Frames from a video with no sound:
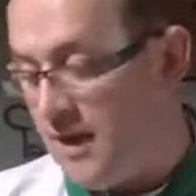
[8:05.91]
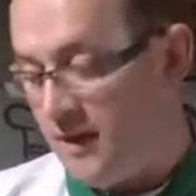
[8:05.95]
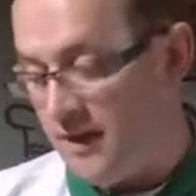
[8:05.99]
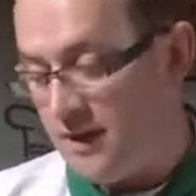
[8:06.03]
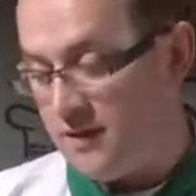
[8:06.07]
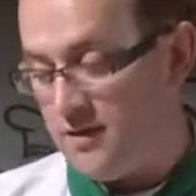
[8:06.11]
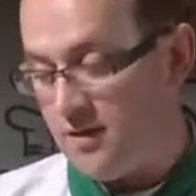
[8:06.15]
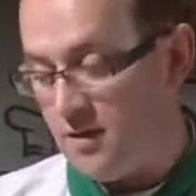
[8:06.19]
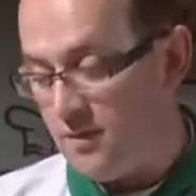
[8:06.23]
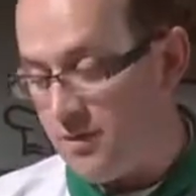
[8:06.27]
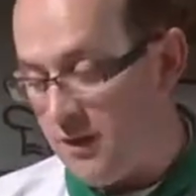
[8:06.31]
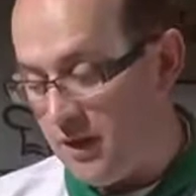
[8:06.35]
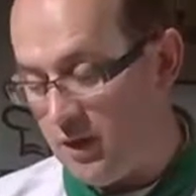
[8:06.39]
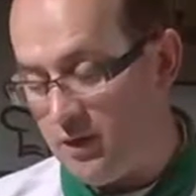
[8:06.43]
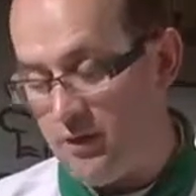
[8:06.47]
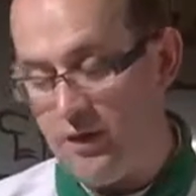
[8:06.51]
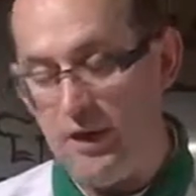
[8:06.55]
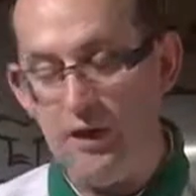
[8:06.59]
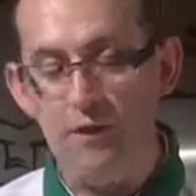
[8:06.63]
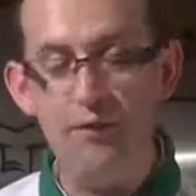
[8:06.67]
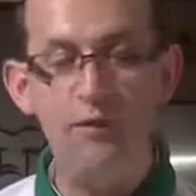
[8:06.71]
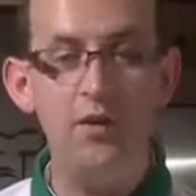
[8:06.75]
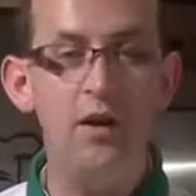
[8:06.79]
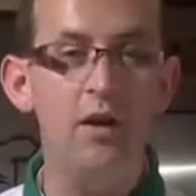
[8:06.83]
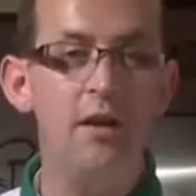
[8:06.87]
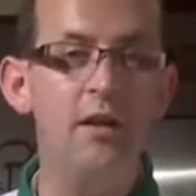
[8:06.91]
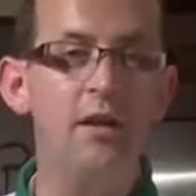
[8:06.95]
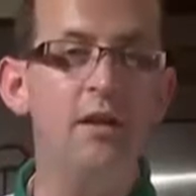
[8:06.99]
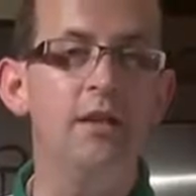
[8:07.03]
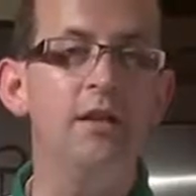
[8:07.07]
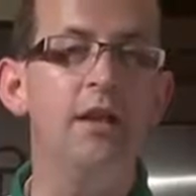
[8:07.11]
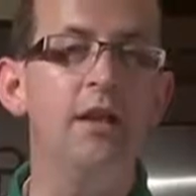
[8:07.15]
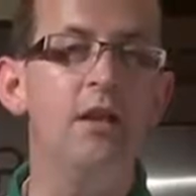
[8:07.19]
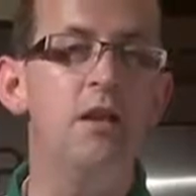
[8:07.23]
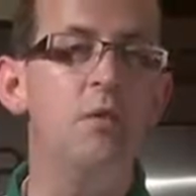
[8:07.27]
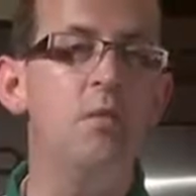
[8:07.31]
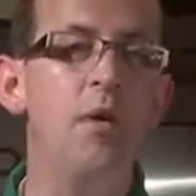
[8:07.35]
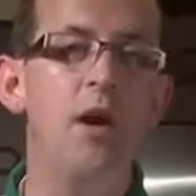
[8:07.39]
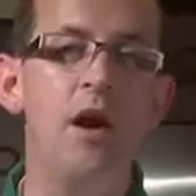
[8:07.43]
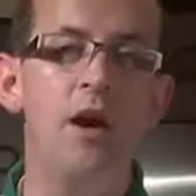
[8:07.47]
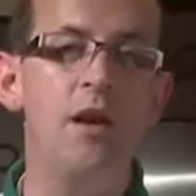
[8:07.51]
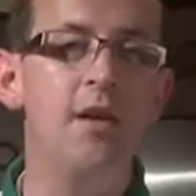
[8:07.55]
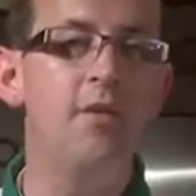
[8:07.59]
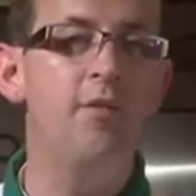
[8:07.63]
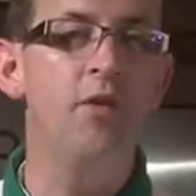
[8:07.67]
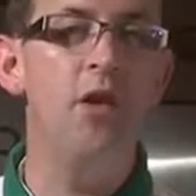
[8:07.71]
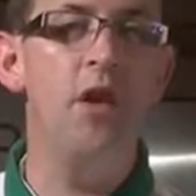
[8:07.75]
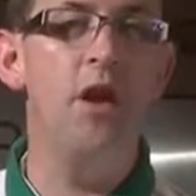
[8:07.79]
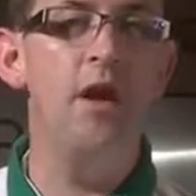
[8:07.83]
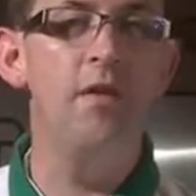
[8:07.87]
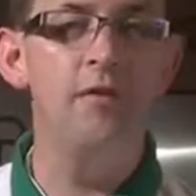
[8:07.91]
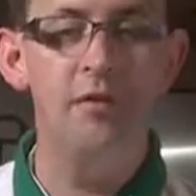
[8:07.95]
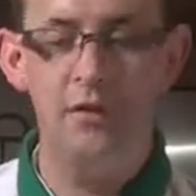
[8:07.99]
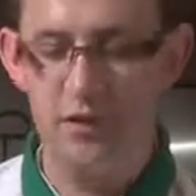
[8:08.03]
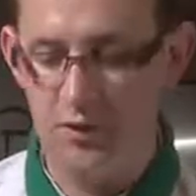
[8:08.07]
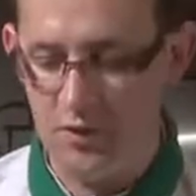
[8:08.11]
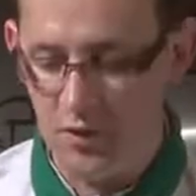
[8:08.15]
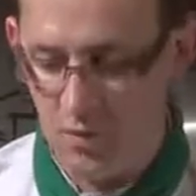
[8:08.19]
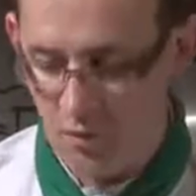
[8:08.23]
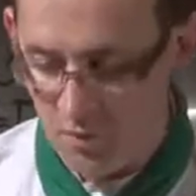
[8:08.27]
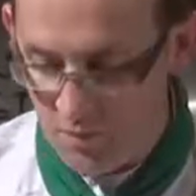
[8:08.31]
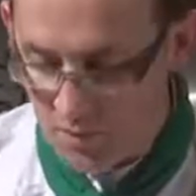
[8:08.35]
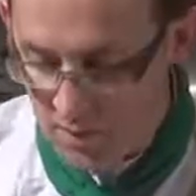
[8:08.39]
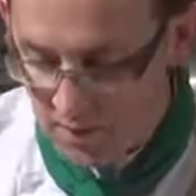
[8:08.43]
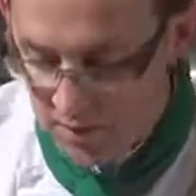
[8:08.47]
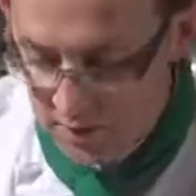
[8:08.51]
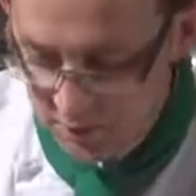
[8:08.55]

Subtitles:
This will be great for a little dinner party if you're having it at home.